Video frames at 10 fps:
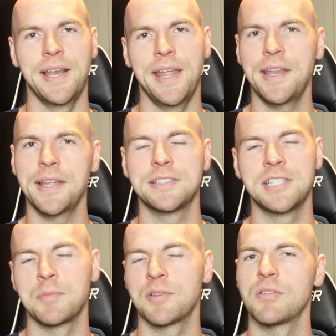and Indian
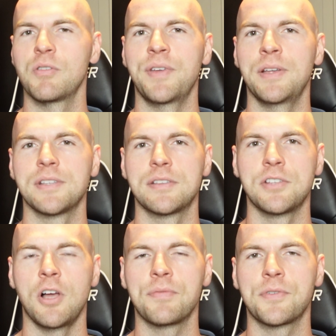Summer reveals a
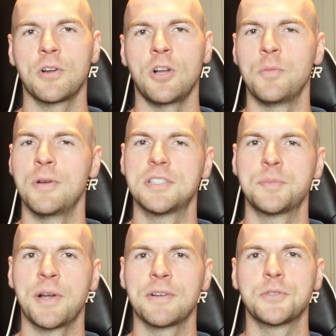softer, almost
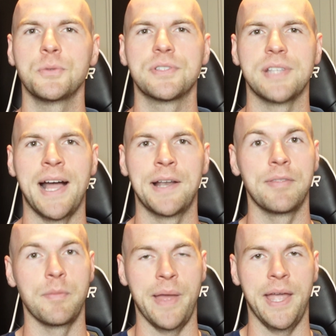spiritual side
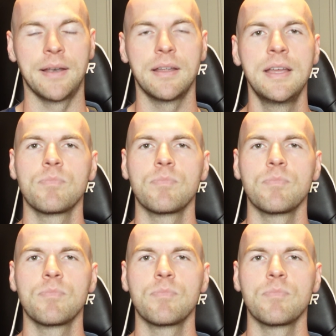of the band.